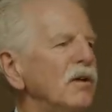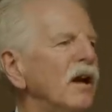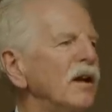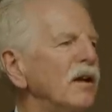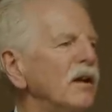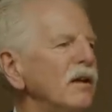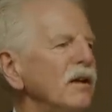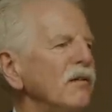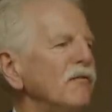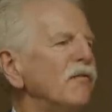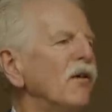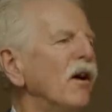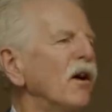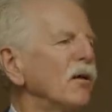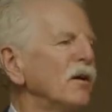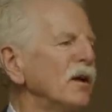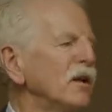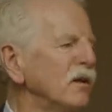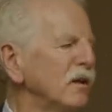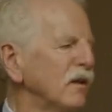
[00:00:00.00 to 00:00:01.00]
not at the
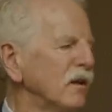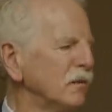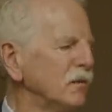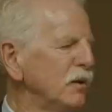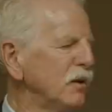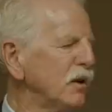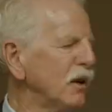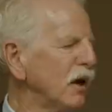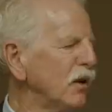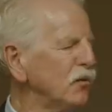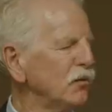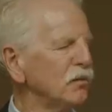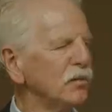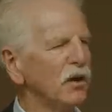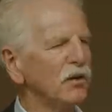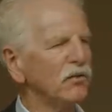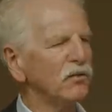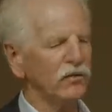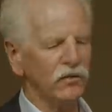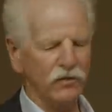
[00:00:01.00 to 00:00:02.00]
far end of the communication
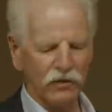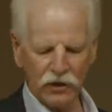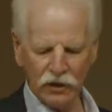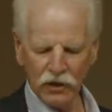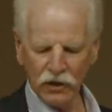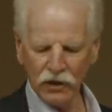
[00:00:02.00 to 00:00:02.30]
process,